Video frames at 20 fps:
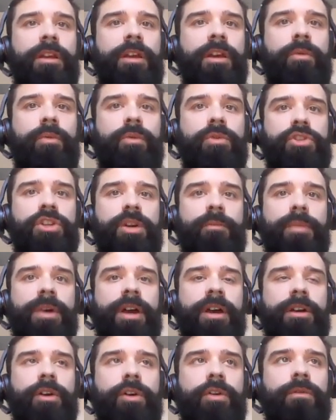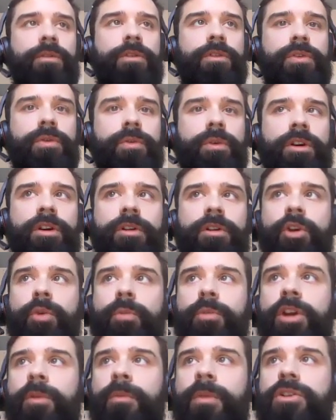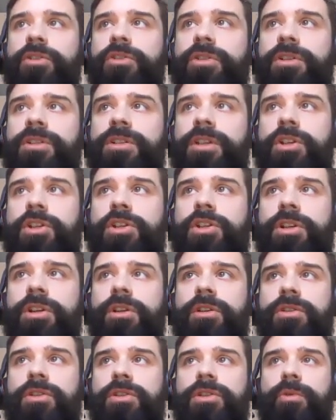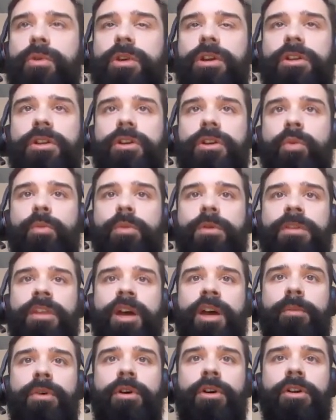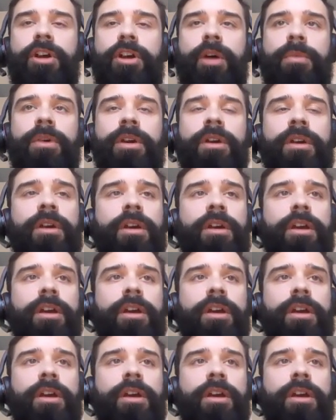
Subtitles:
And we'll jump back over to our Creo Parametric session and just quickly open that part up.